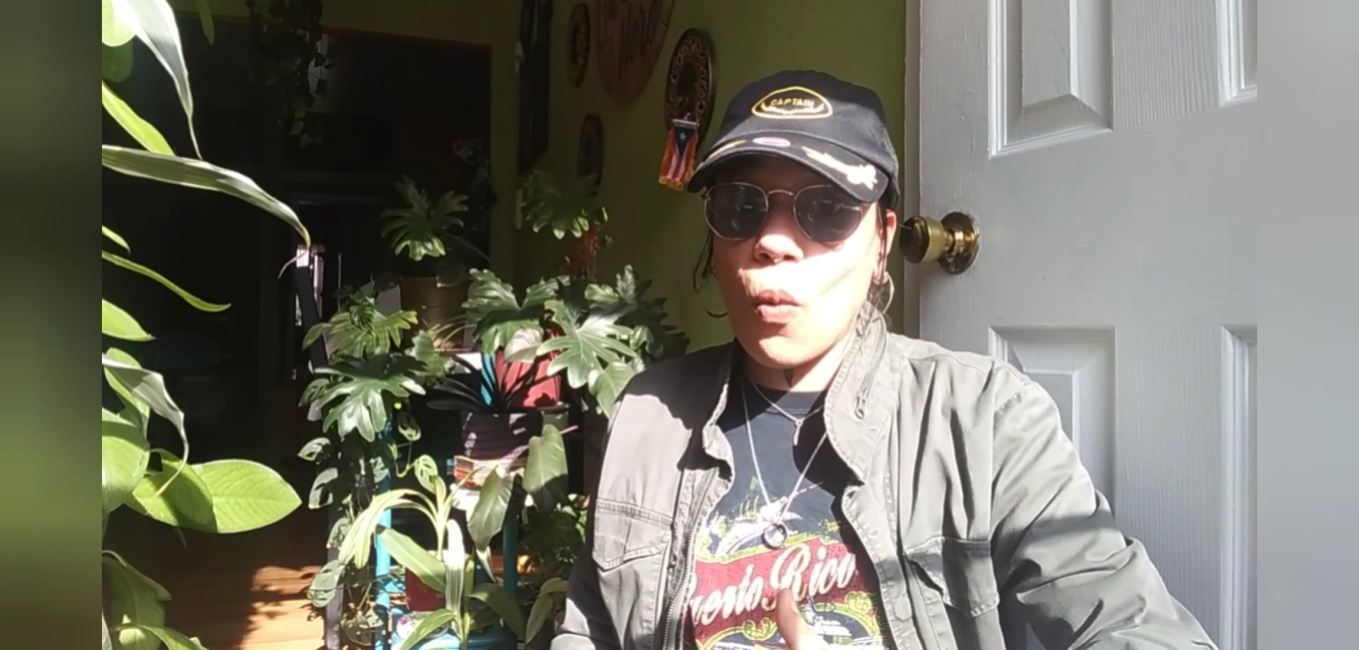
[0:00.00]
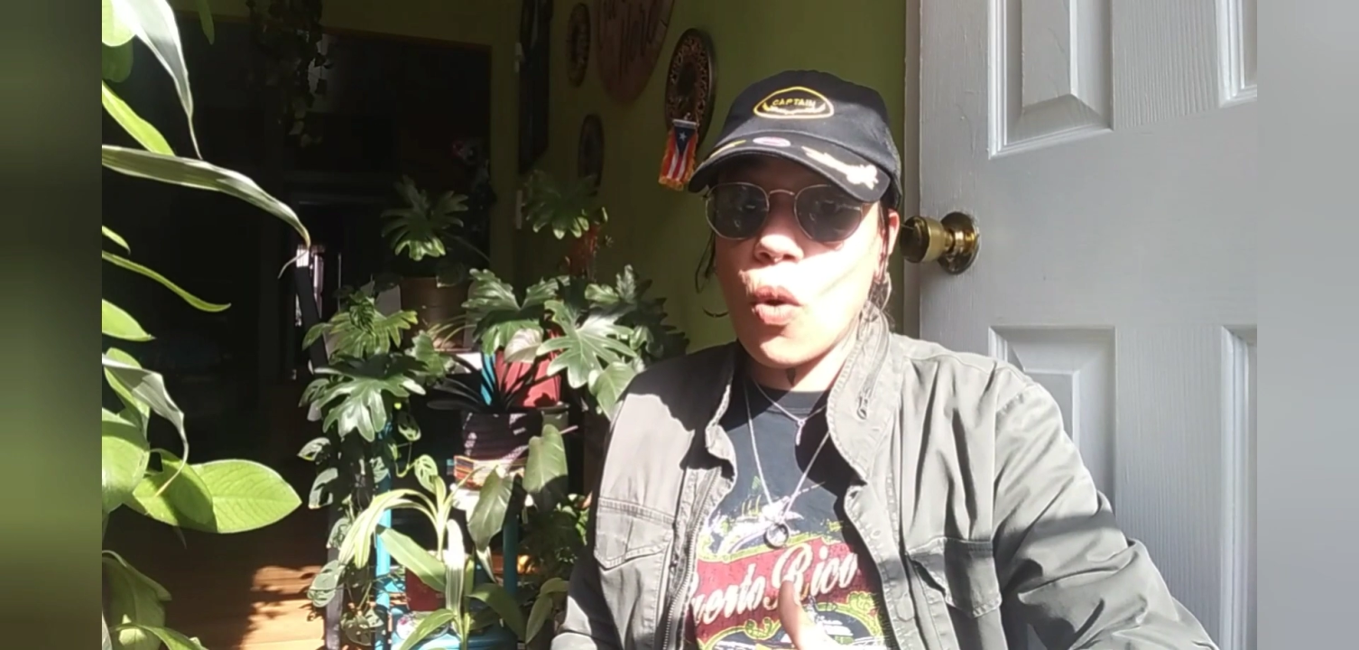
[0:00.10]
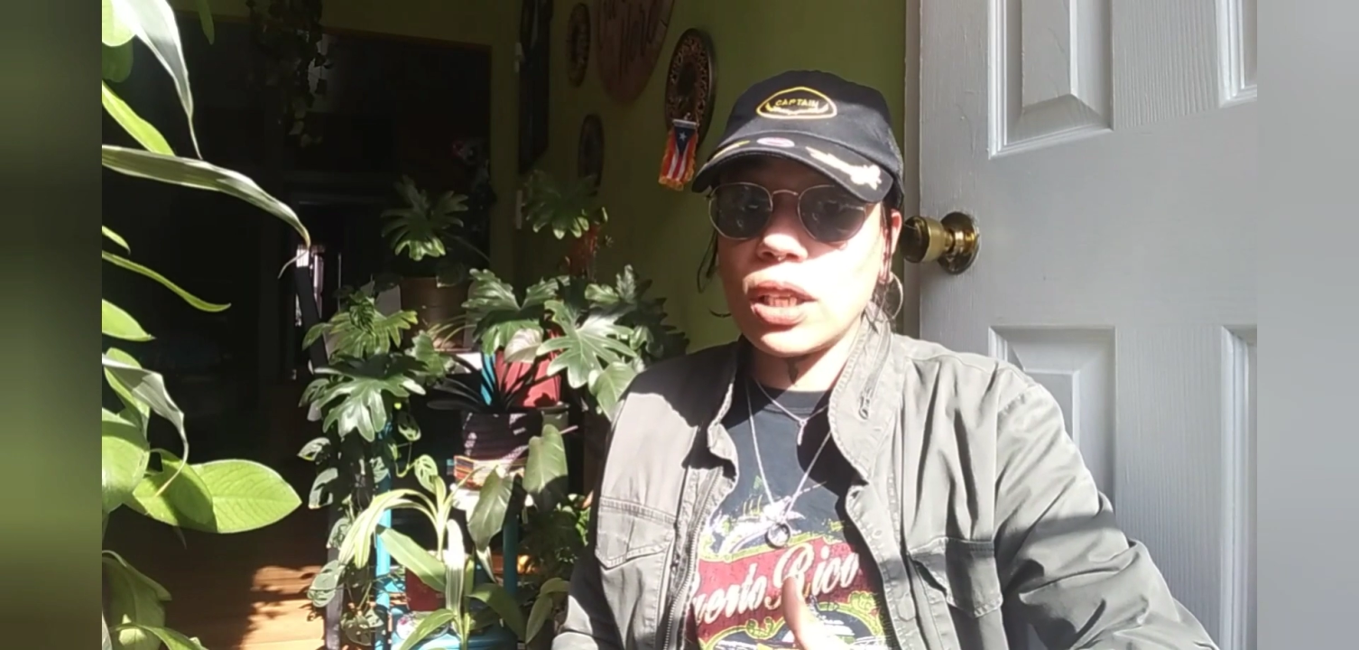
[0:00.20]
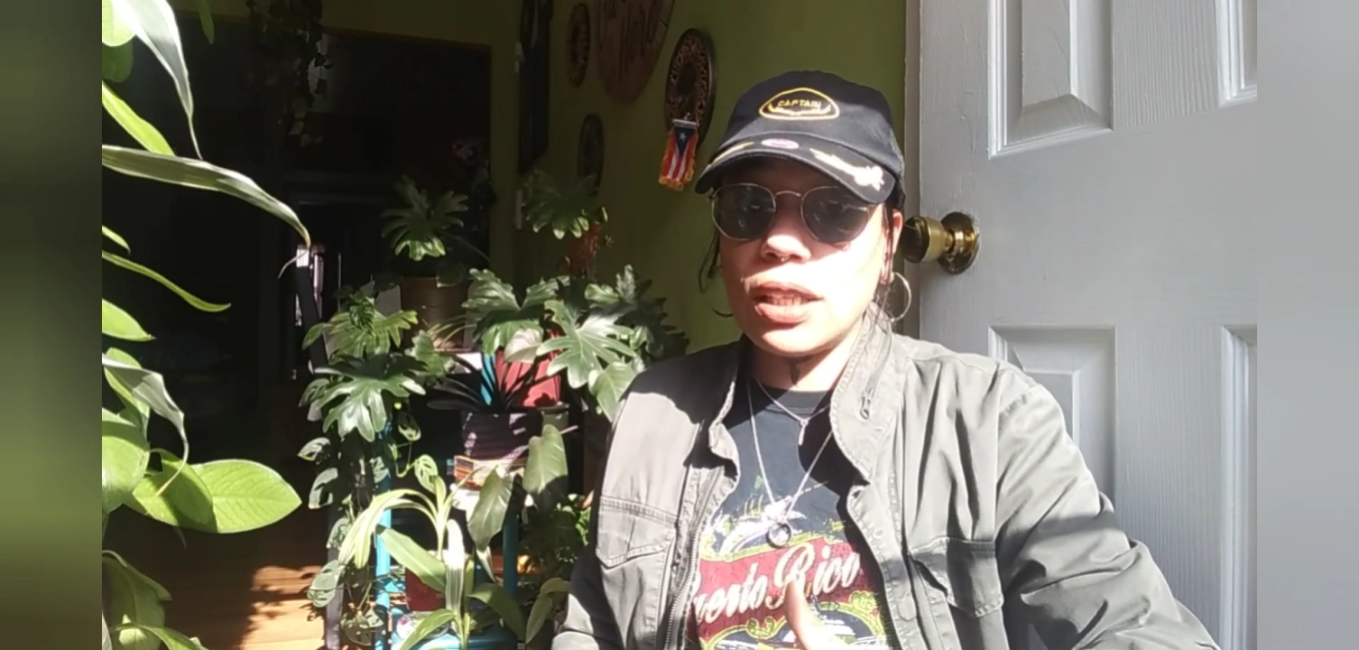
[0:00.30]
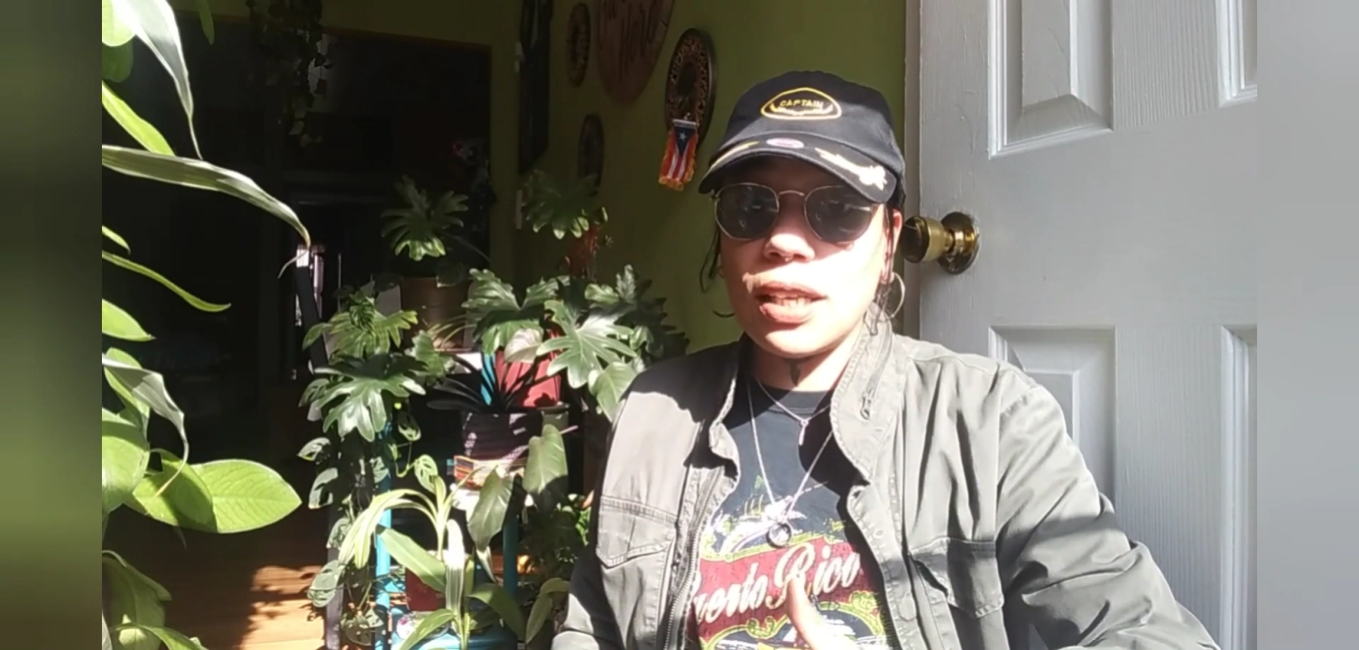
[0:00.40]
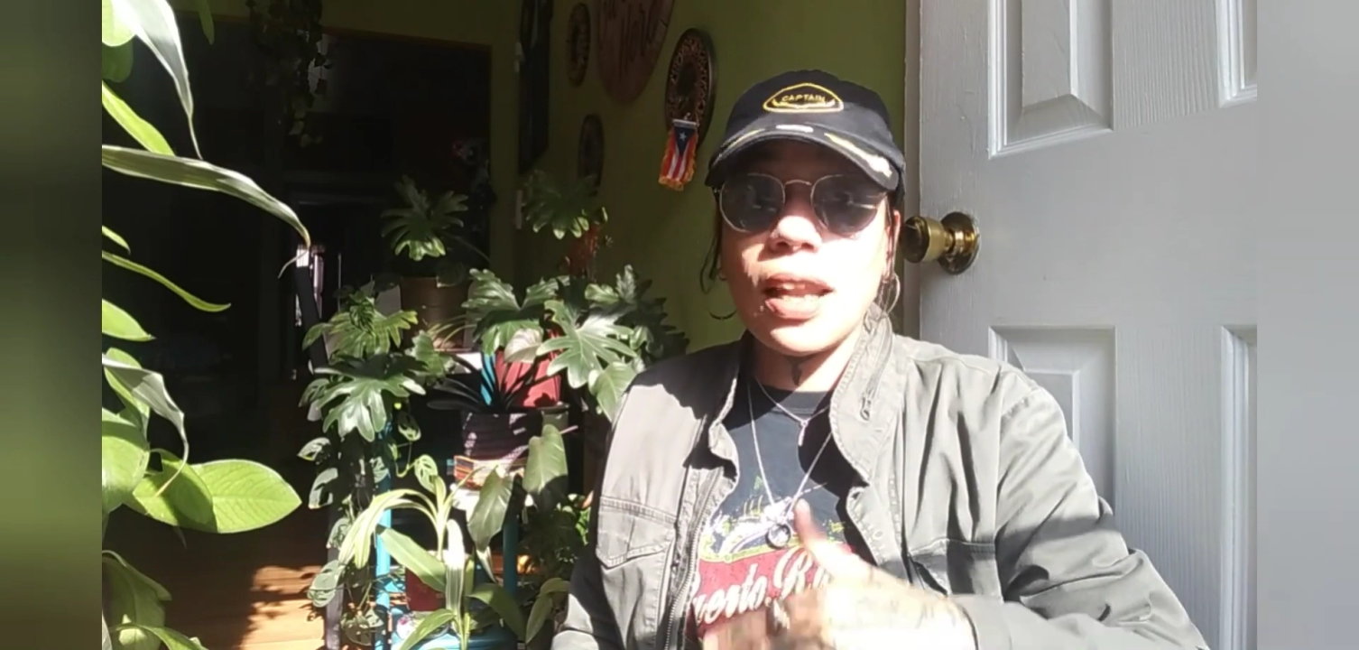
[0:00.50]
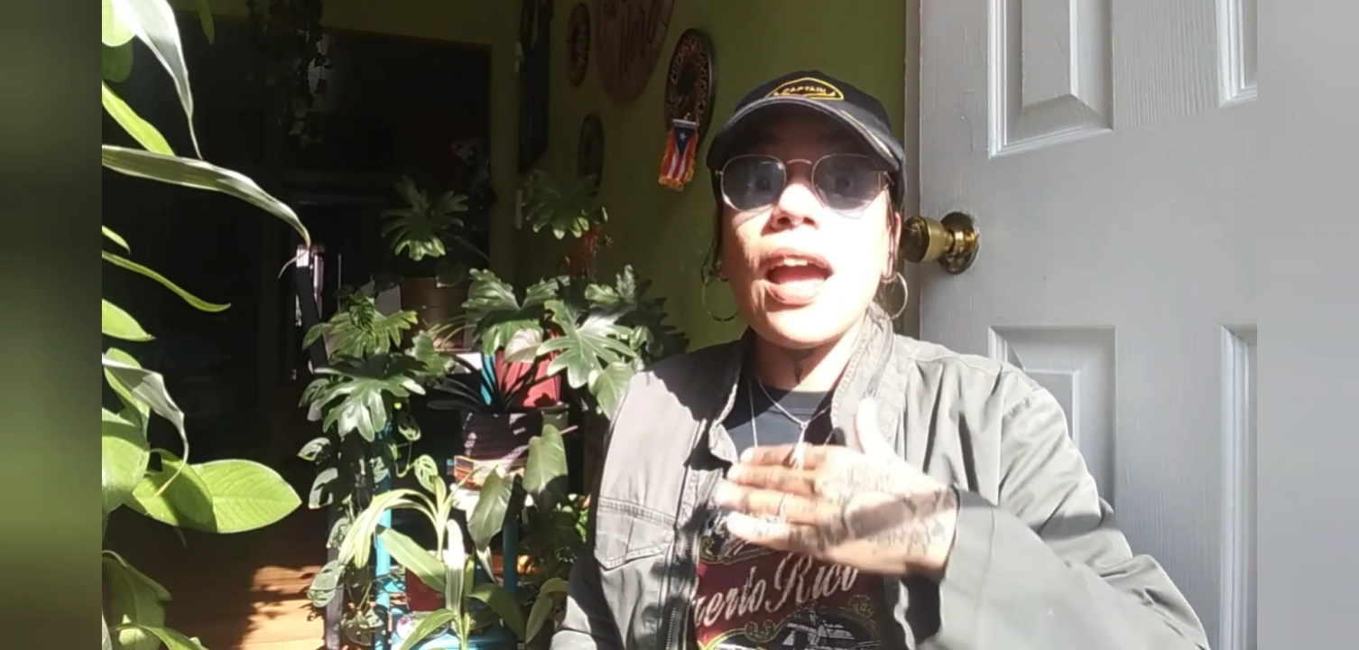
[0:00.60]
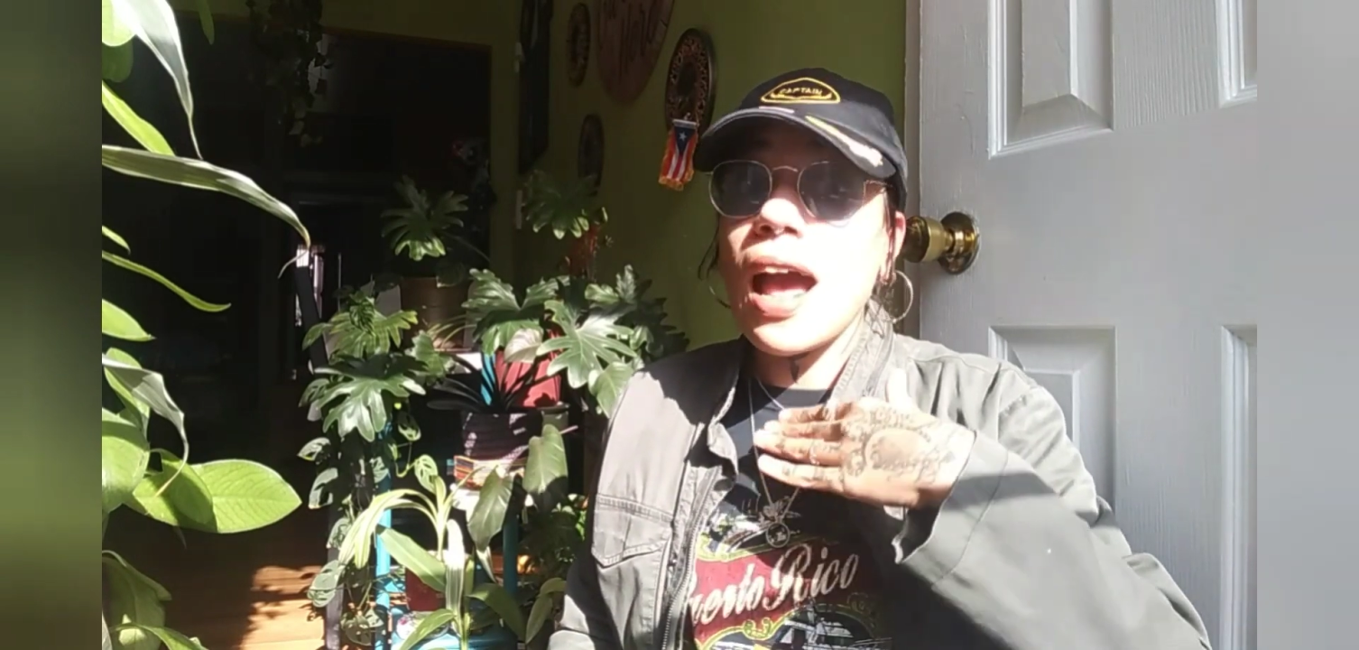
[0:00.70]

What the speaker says: walked in.